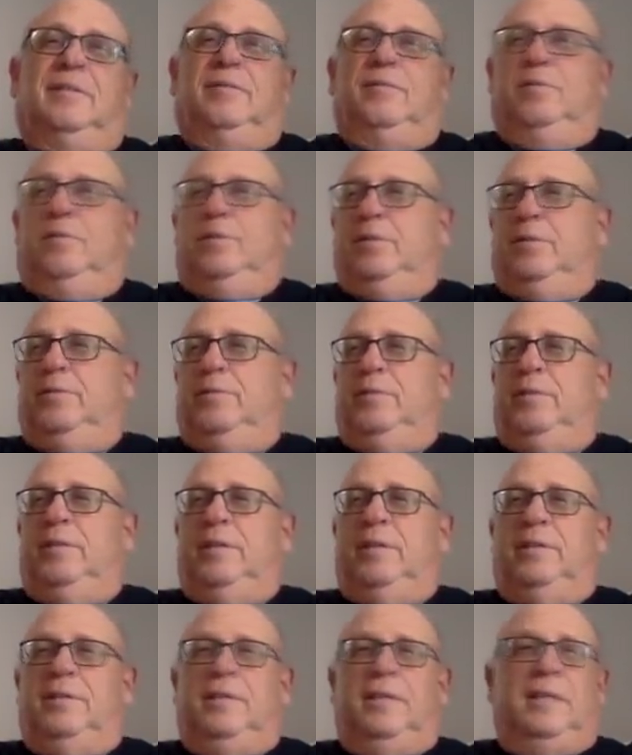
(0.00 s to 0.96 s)
I feel
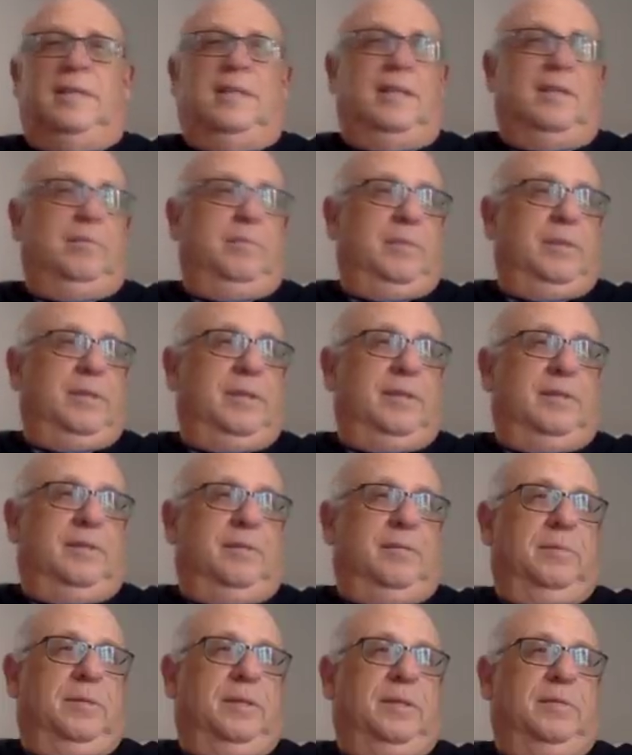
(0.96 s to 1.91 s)
funny saying that because it's
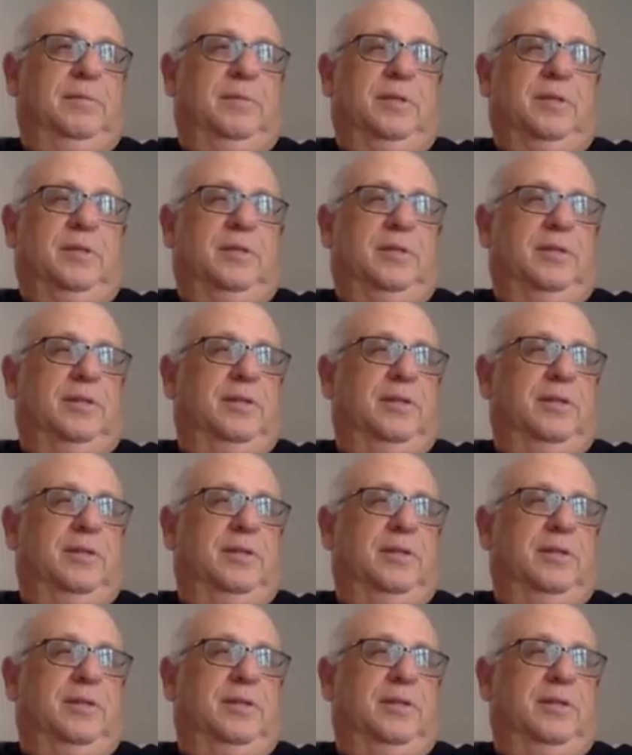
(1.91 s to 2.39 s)
become such a